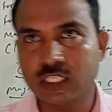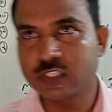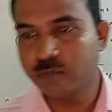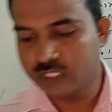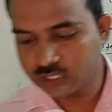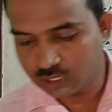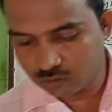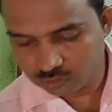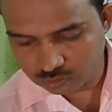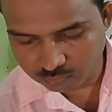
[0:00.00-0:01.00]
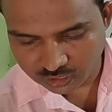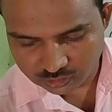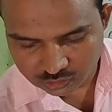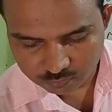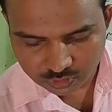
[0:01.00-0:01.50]
A space around the
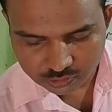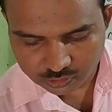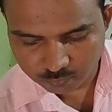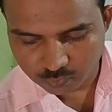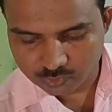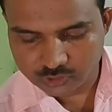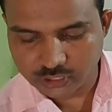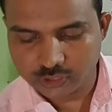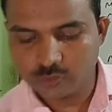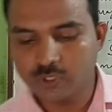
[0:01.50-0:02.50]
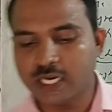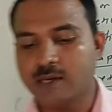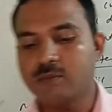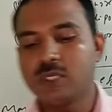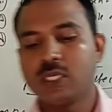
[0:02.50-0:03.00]
magnet means, suppose that you
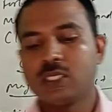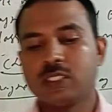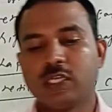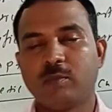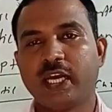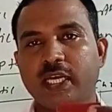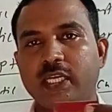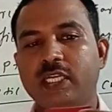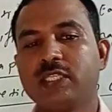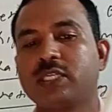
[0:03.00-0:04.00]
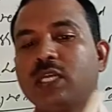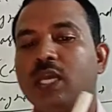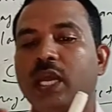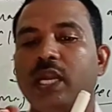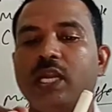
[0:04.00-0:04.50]
have the magnets,
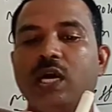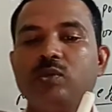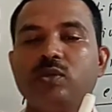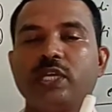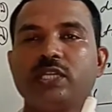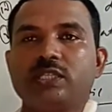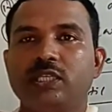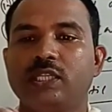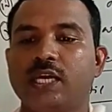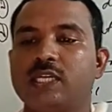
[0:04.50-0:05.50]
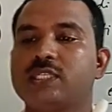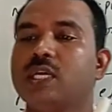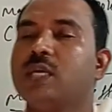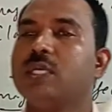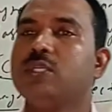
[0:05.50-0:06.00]
and now you can see that
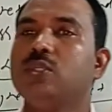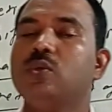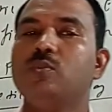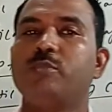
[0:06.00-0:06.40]
you